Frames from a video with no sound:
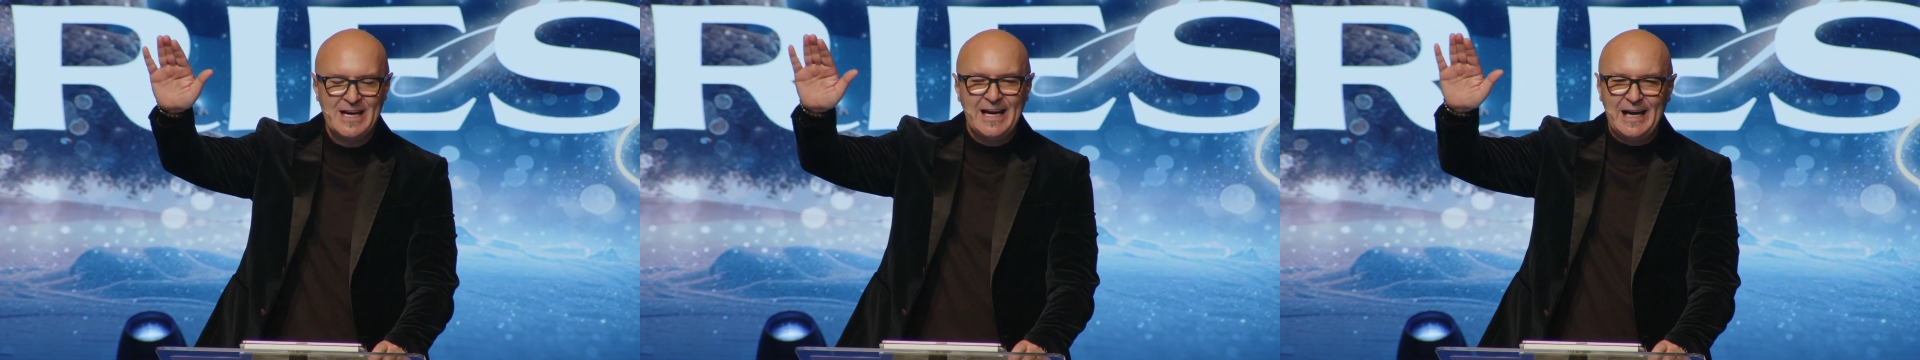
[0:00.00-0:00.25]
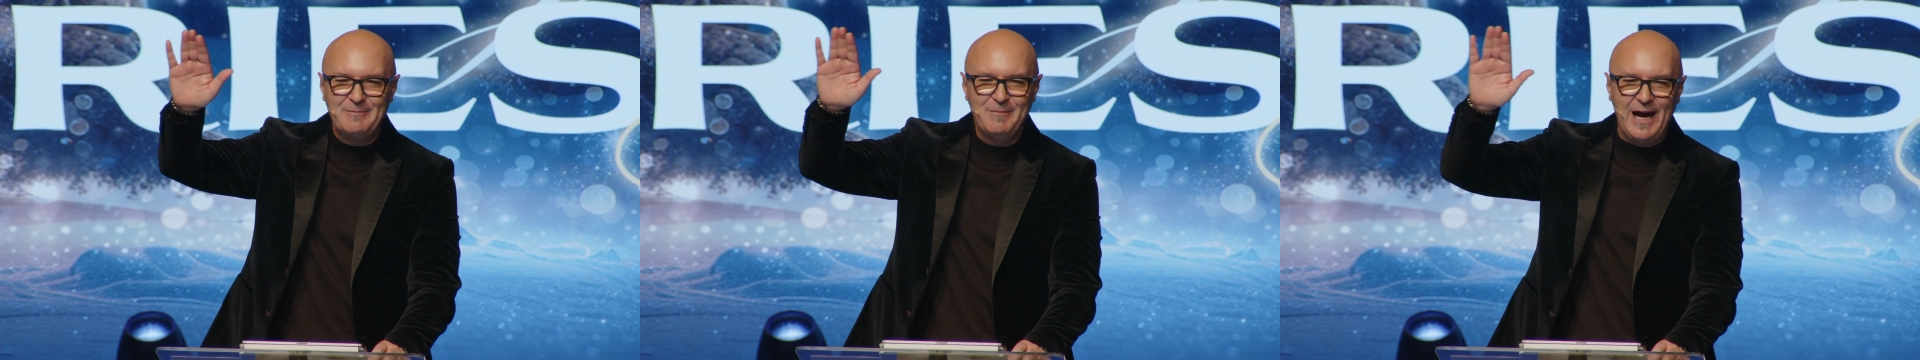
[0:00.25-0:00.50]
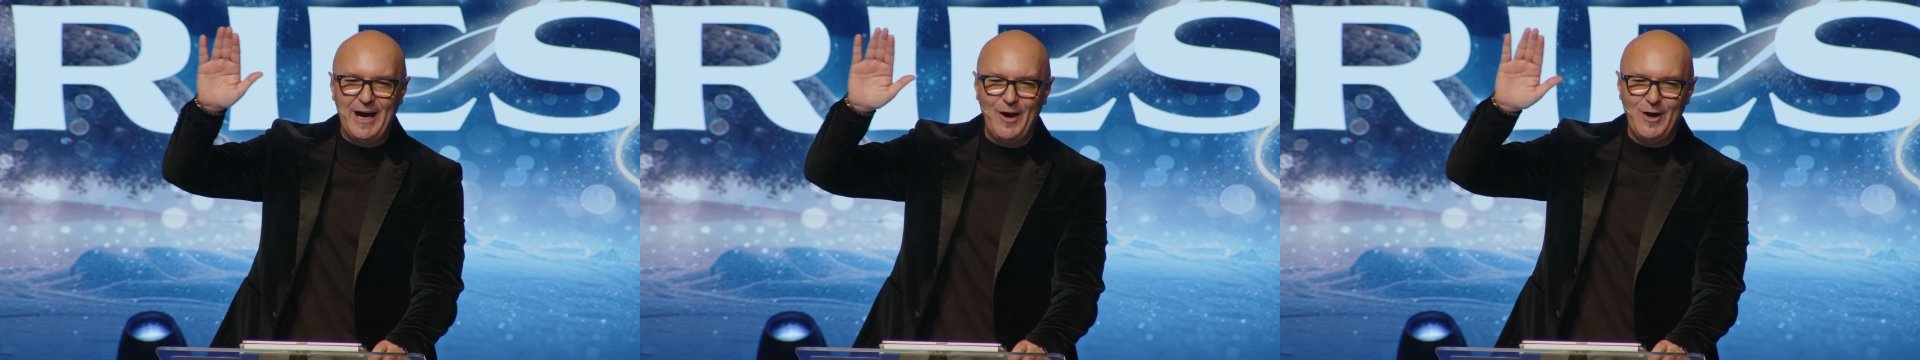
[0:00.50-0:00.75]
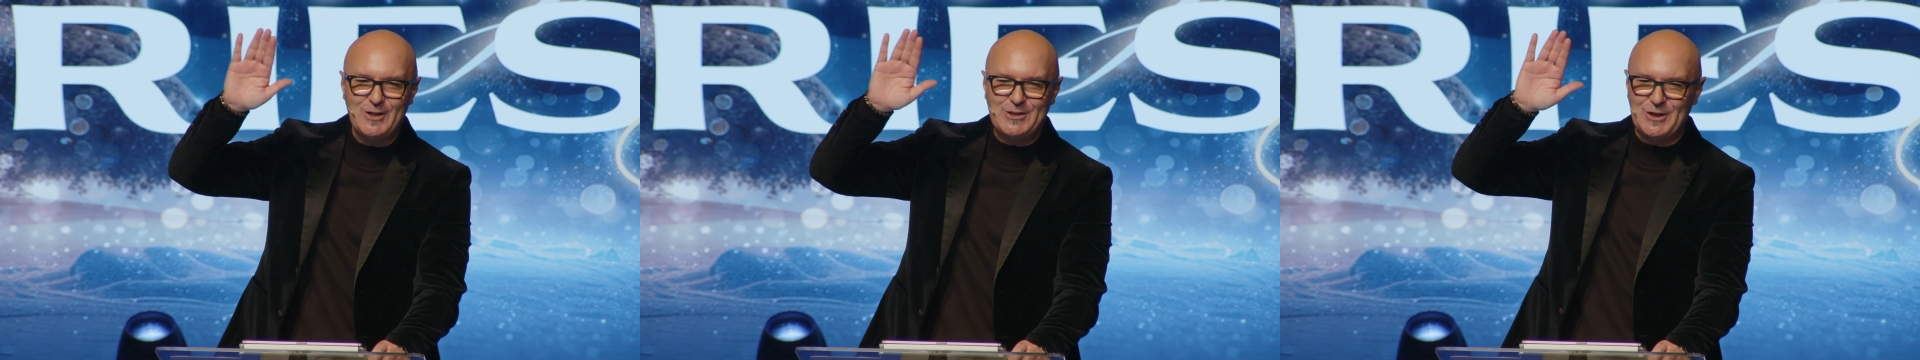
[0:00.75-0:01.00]
In my
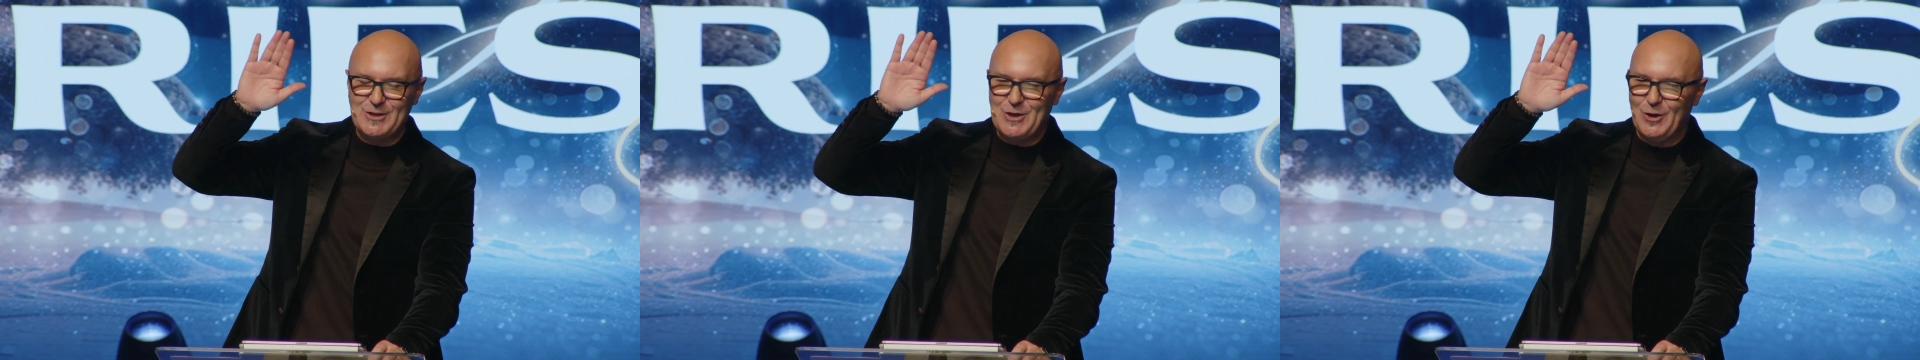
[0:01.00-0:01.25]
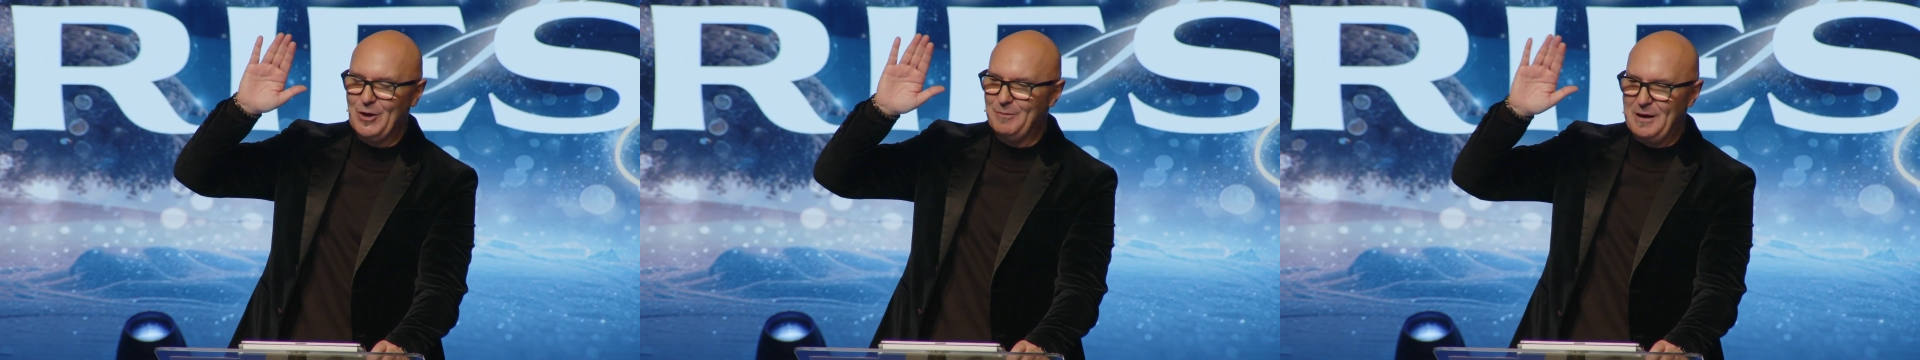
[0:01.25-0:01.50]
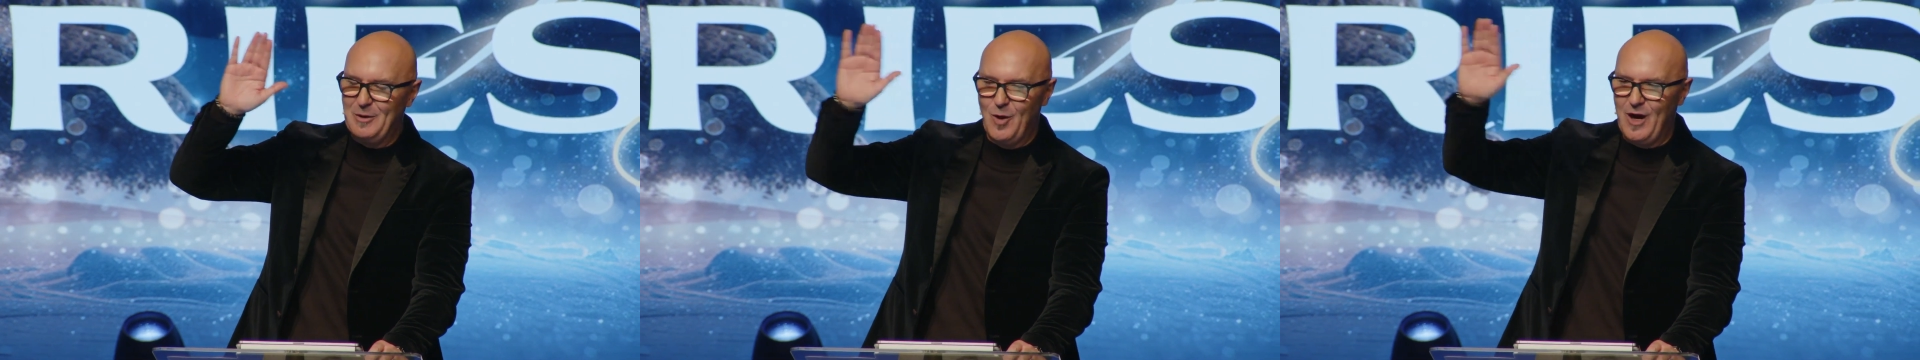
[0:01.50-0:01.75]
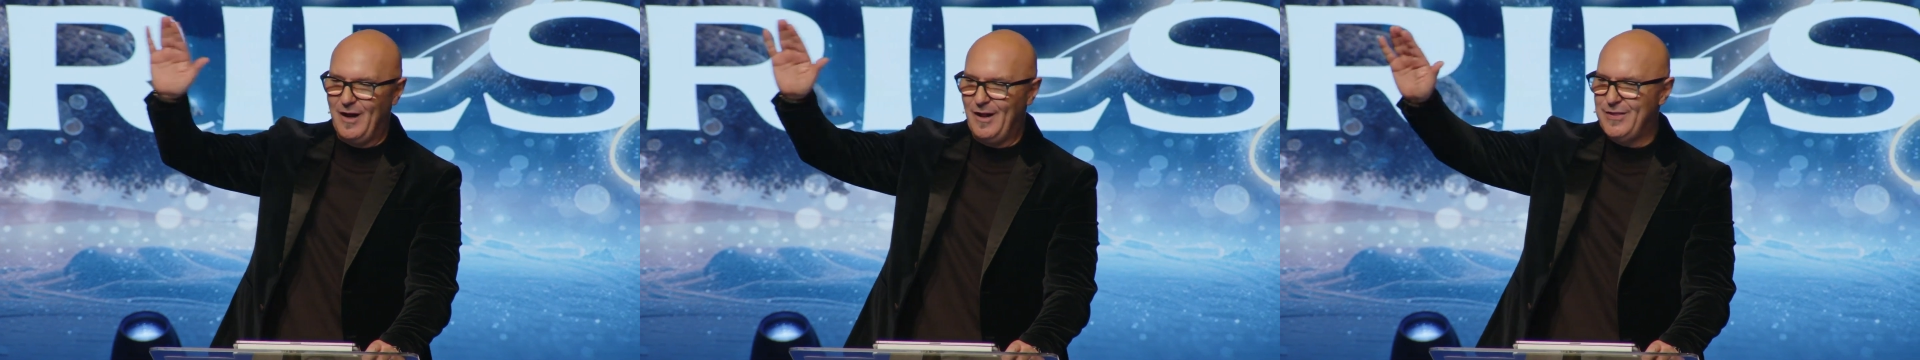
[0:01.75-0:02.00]
house, there's going to be
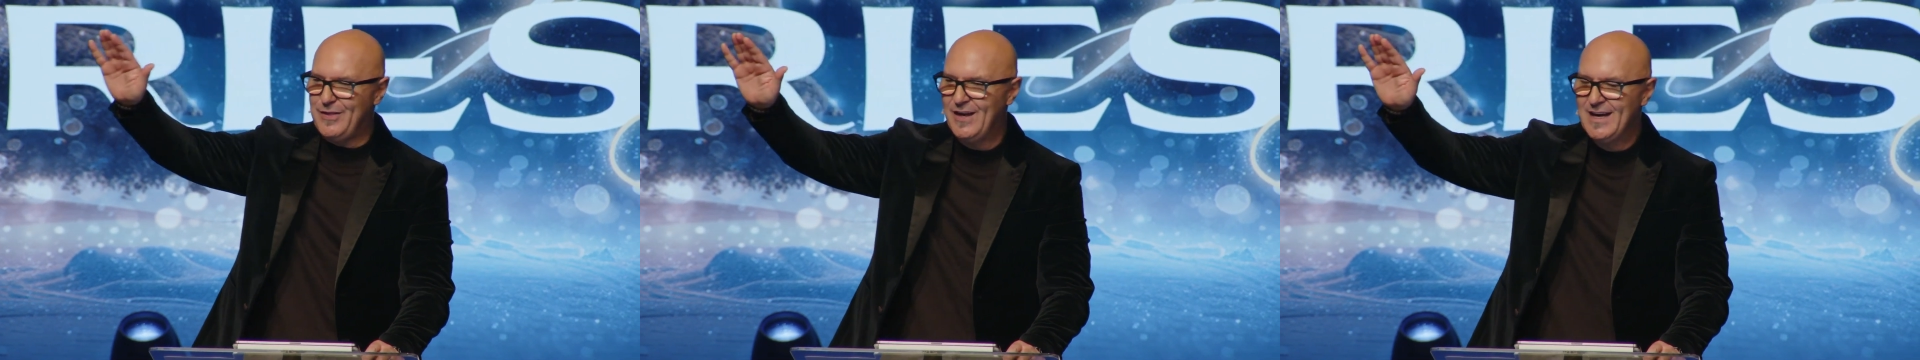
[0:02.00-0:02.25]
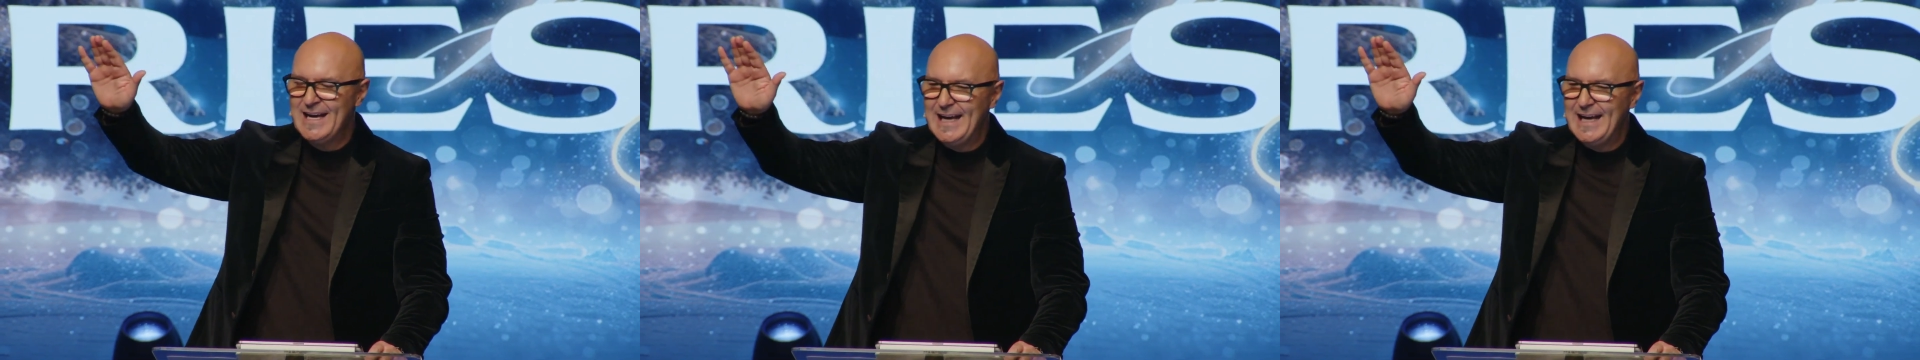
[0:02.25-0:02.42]
wealth.